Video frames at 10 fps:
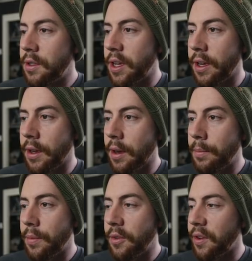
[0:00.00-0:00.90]
taking
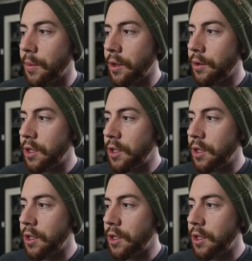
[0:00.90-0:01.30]
up some of those